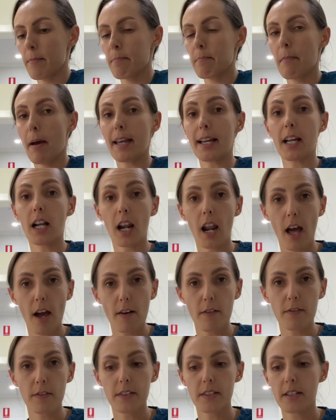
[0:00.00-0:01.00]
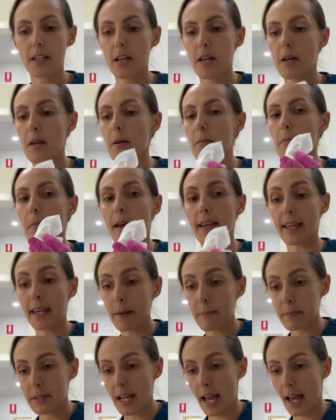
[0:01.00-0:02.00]
my gloves, my
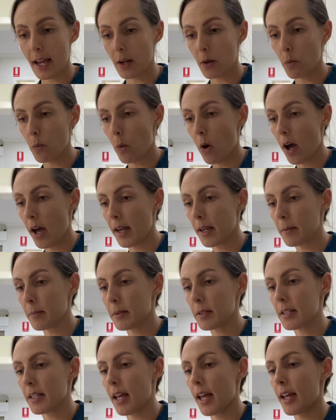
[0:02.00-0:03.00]
Kimtech wipes,